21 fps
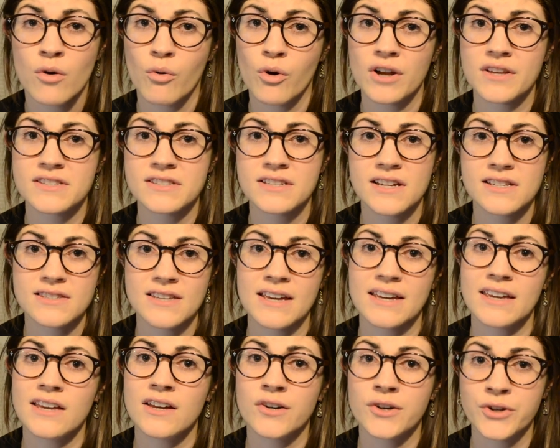whereas states
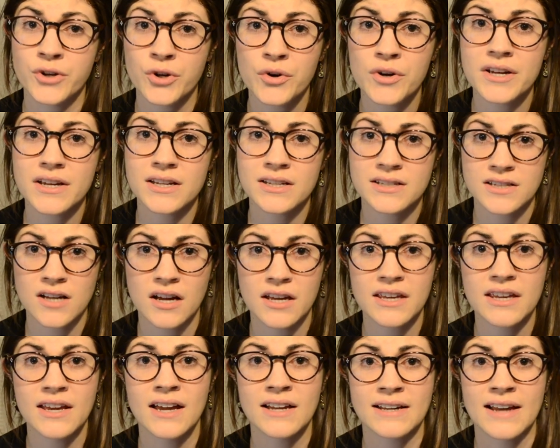like Illinois,
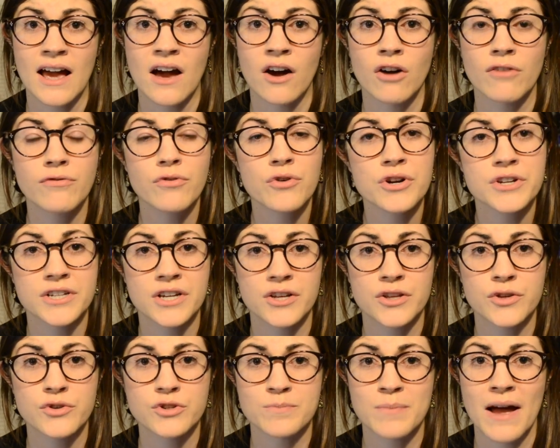Kentucky, and
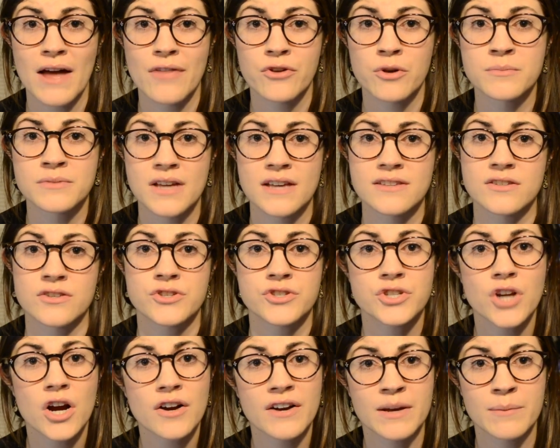California use bathrooms as a
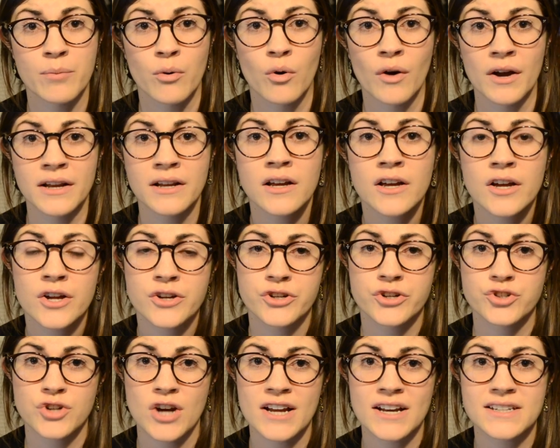starting point
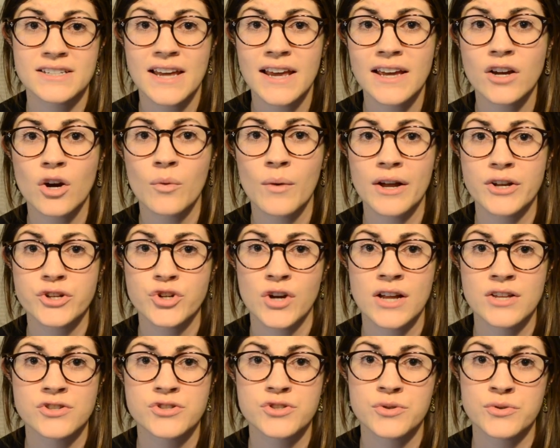to try to take away
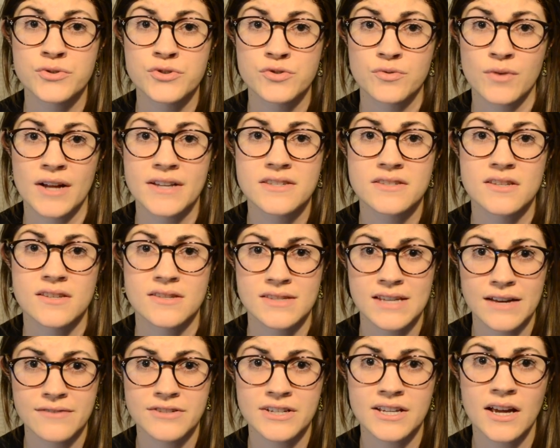trans students' rights to
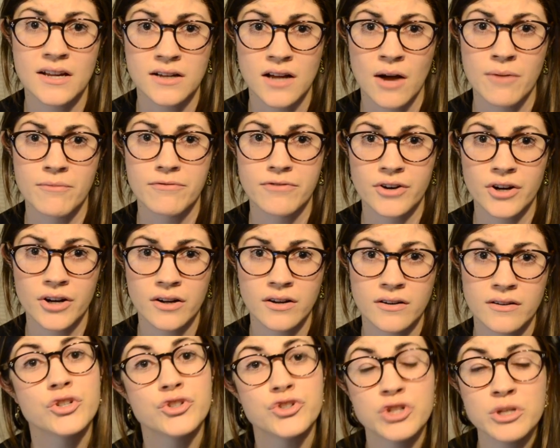safety and comfort.
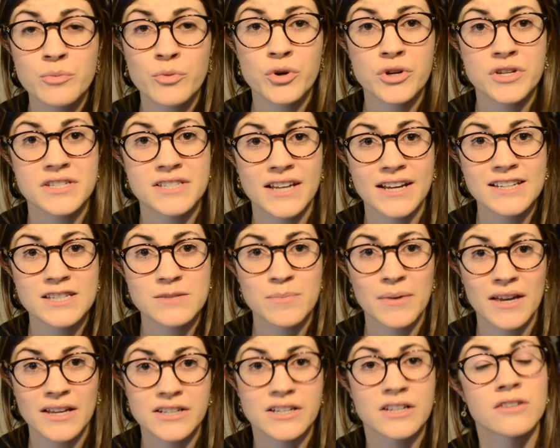Two more states
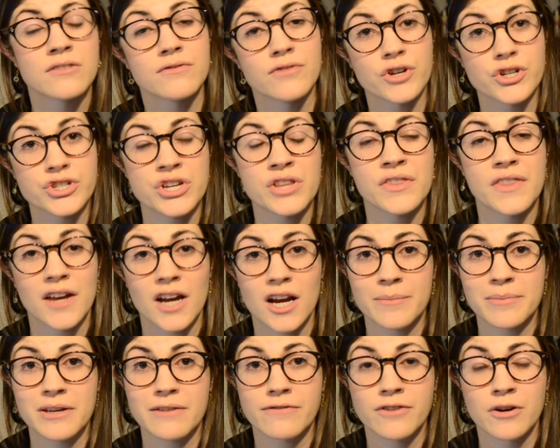banned conversion
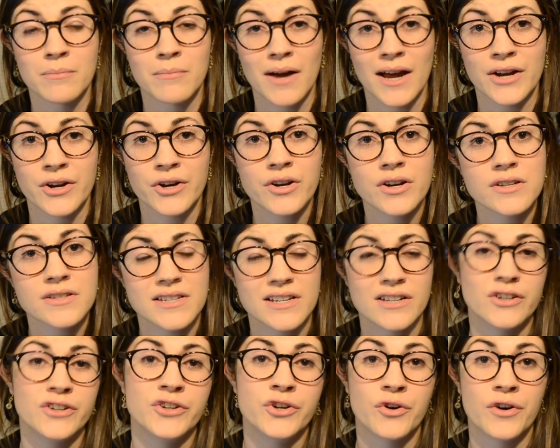therapy for minors,
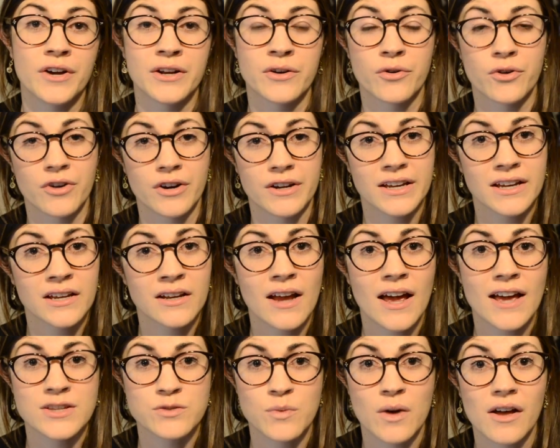Illinois and Oregon,
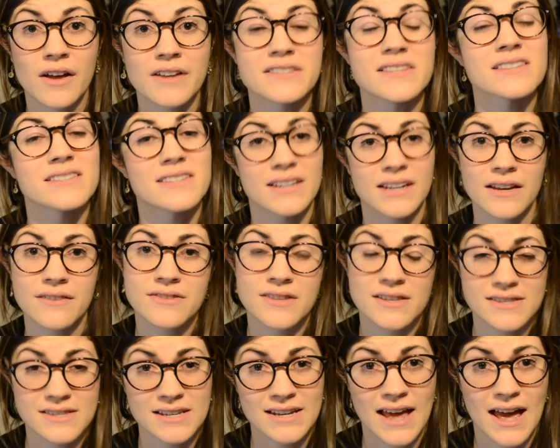as well as the city of
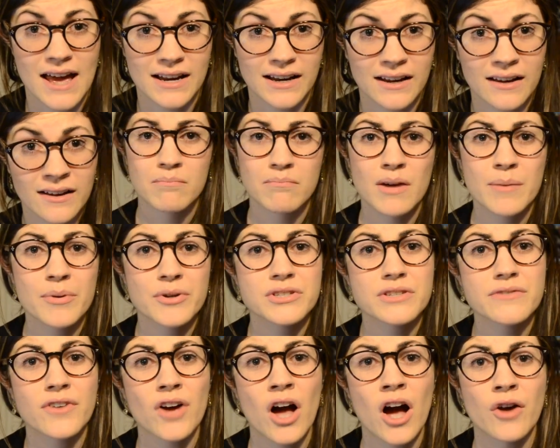Cincinnati.
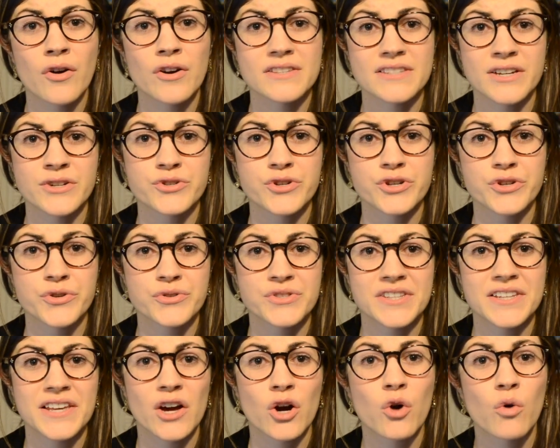Members of Congress
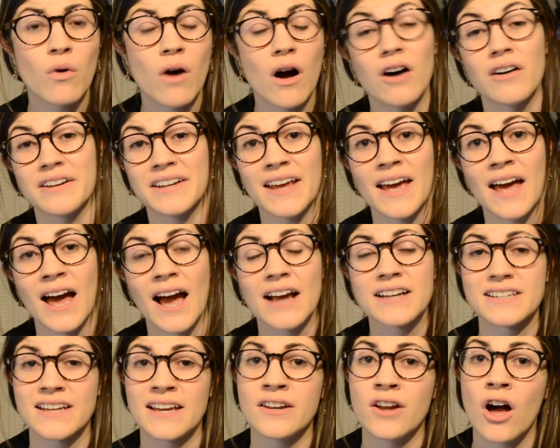introduced the Equality
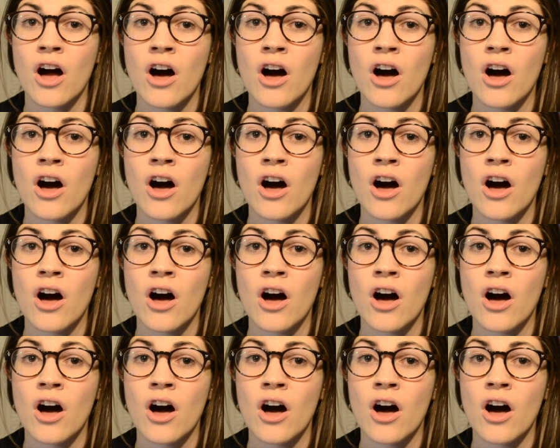Act, an